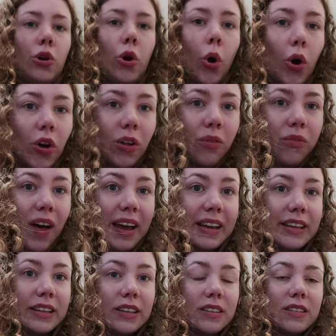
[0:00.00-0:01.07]
coal
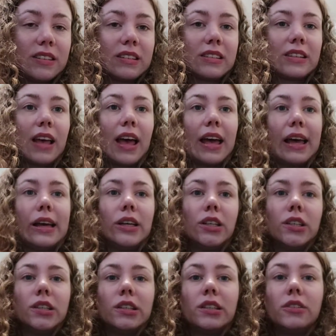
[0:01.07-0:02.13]
fires
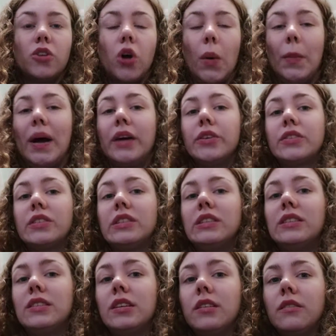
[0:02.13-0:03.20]
in
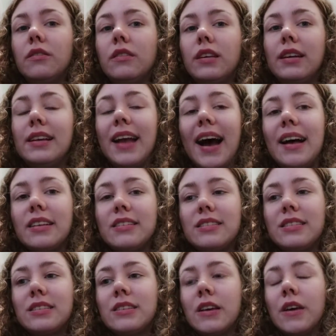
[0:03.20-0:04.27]
comparison to the
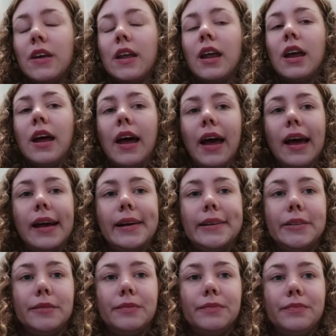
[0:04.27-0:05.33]
gas. But